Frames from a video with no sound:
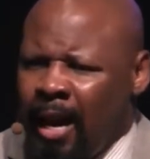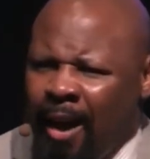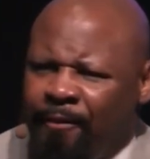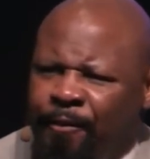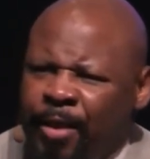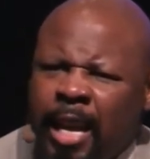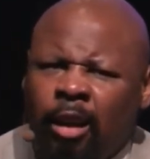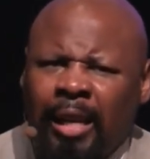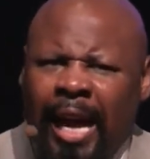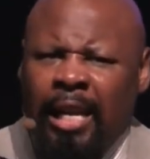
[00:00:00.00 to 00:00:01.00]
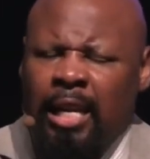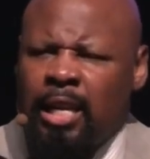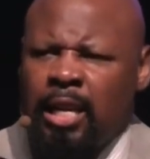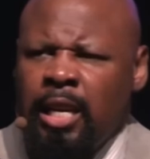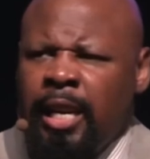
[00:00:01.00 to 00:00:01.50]
I feel like
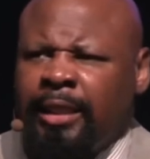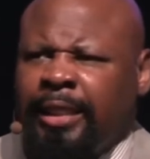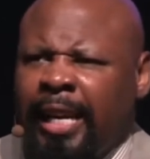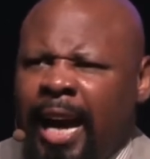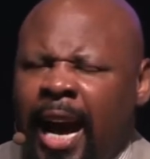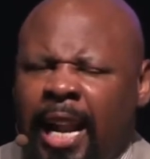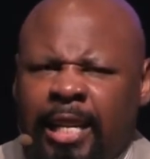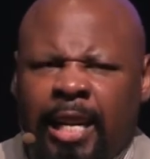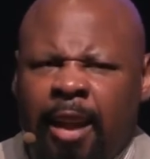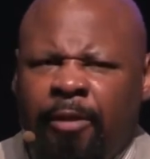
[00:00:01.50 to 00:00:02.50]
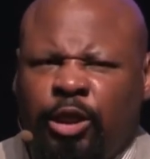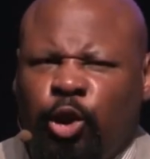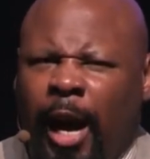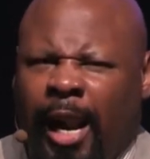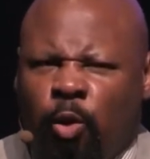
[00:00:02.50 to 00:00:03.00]
it's that kind of
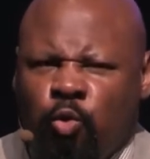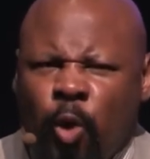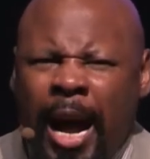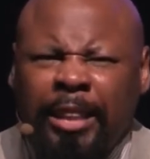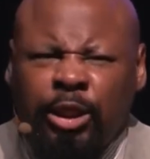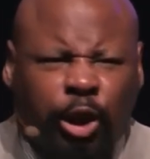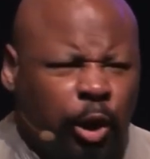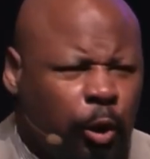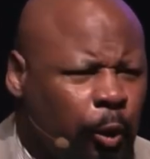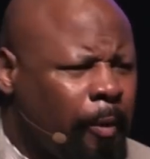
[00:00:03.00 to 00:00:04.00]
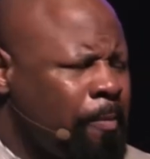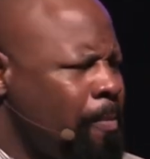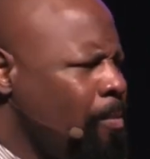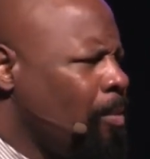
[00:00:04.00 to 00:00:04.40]
deliverance you got to run to.